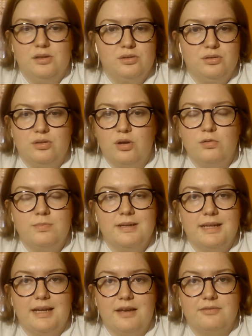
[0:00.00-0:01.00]

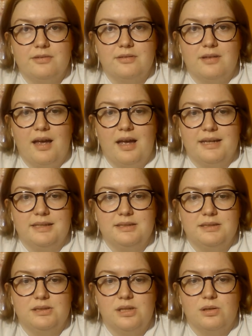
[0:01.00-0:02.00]
Nobody ever lies.
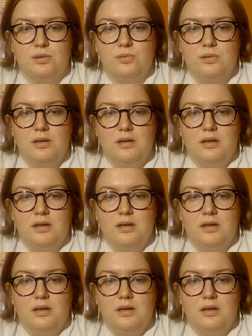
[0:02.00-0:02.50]
So,